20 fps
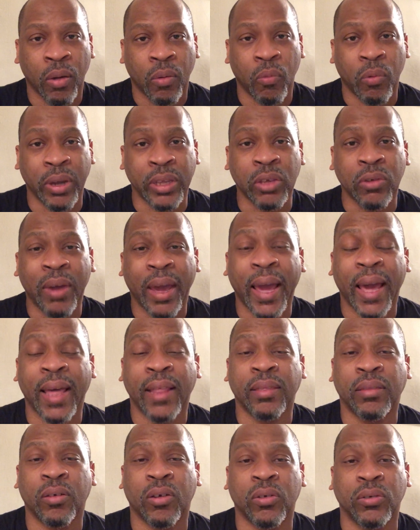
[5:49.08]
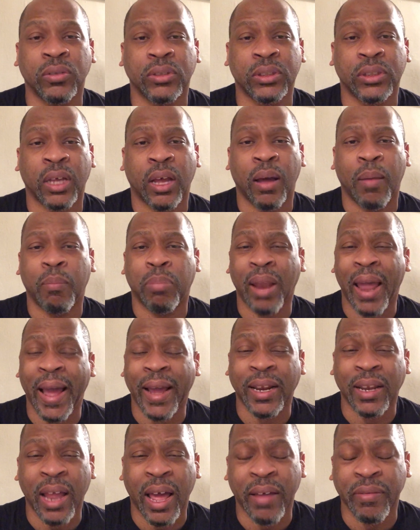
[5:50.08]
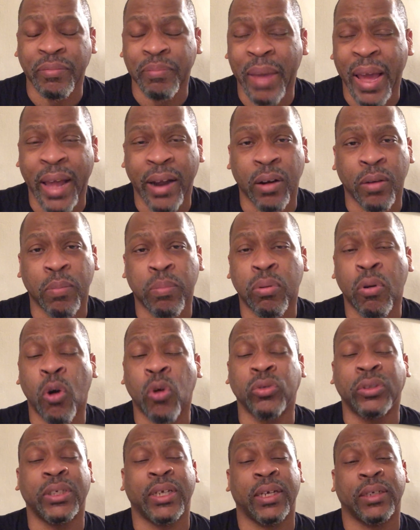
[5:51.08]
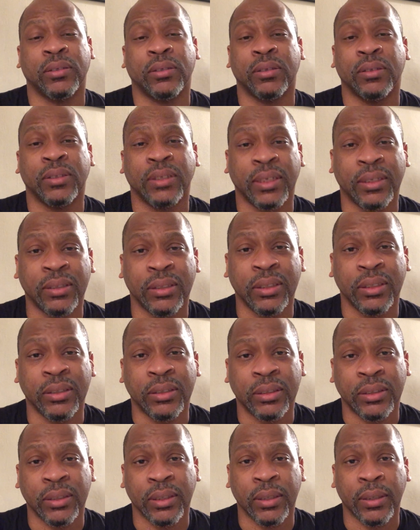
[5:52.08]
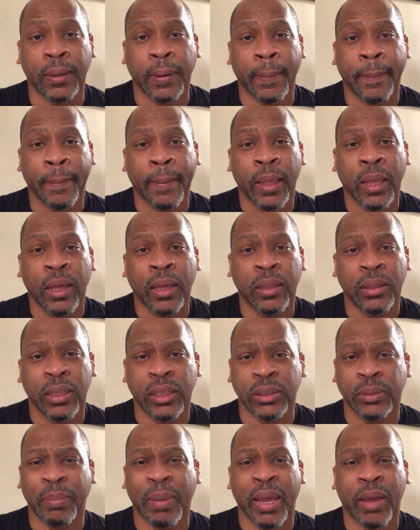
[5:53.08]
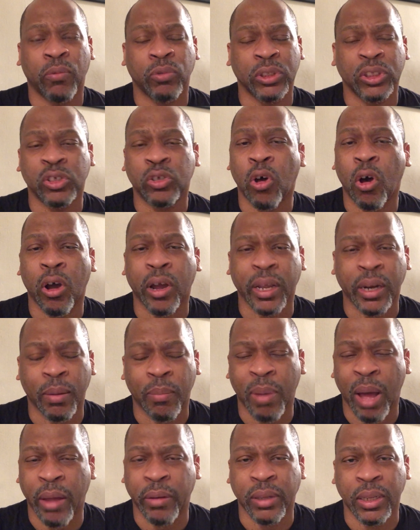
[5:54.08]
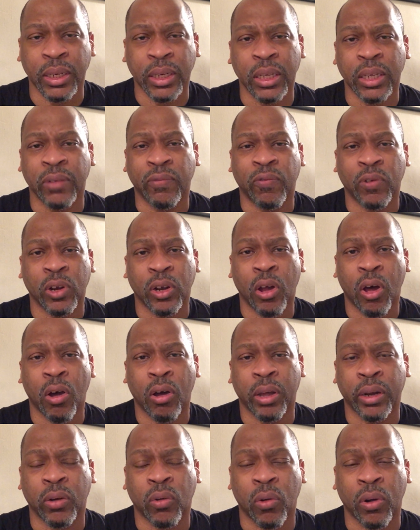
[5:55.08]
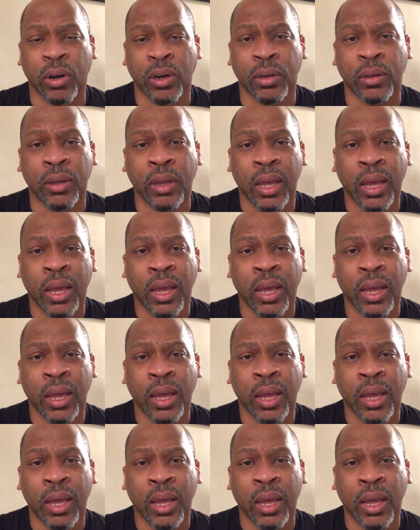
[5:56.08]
when you had those Black Lives Matter protesters in D.C., this man was talking about the need for law and order.